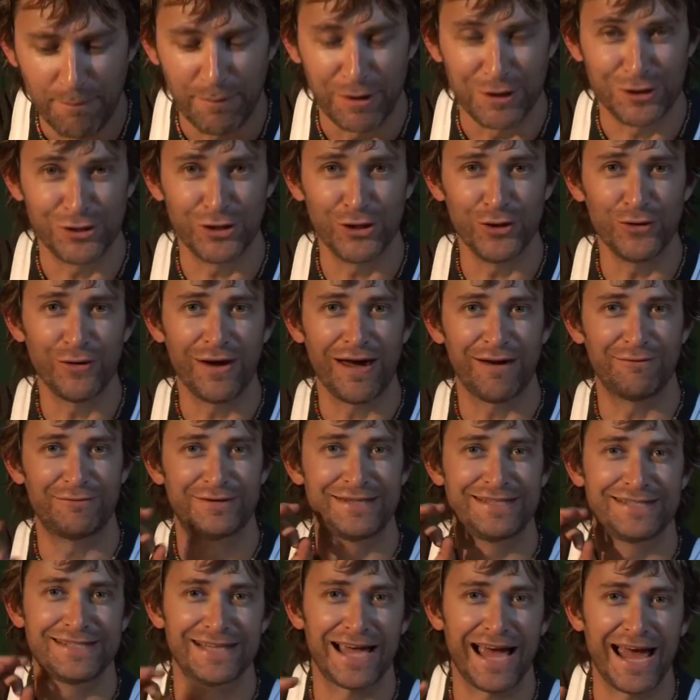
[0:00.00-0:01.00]
But you have
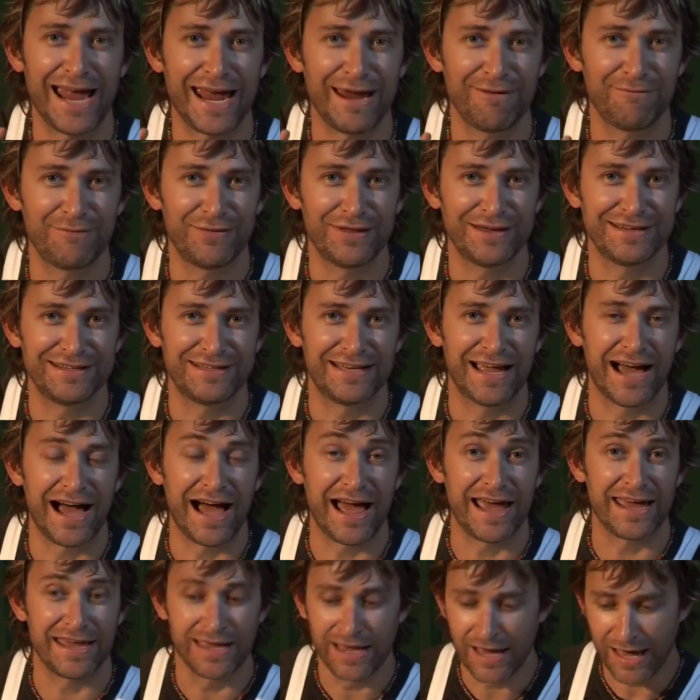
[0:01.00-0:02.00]
saved the
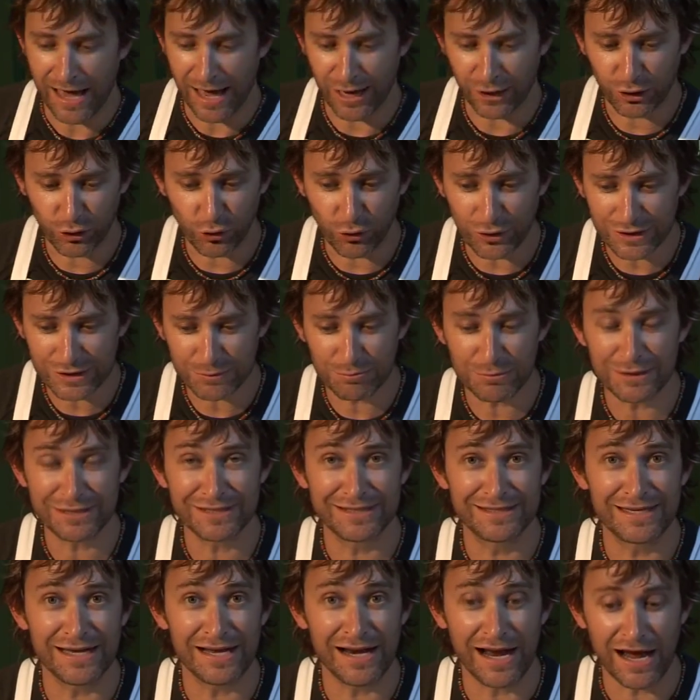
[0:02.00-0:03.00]
day. A Christmas
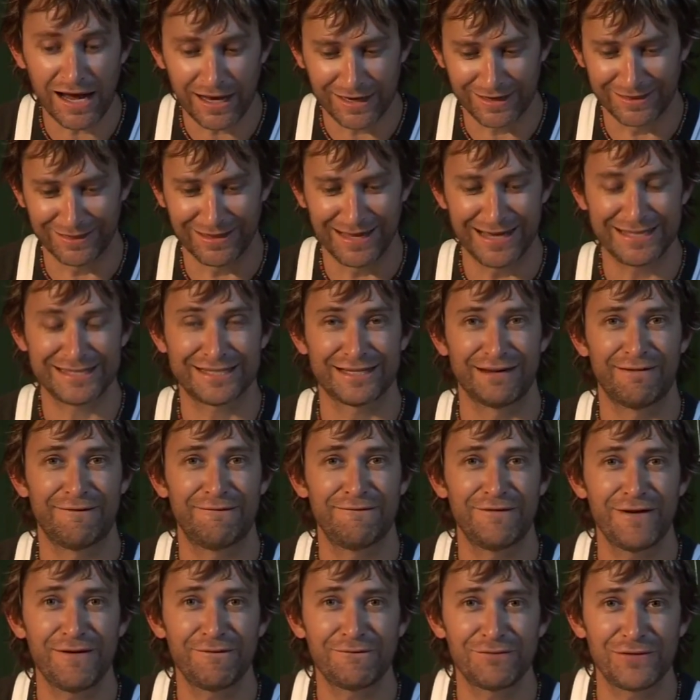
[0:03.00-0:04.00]
dinner in less than
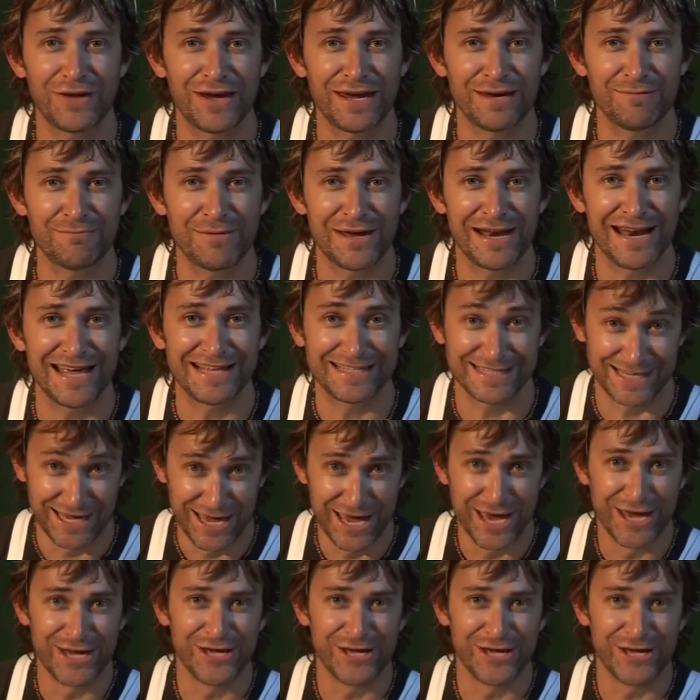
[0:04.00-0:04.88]
15 minutes.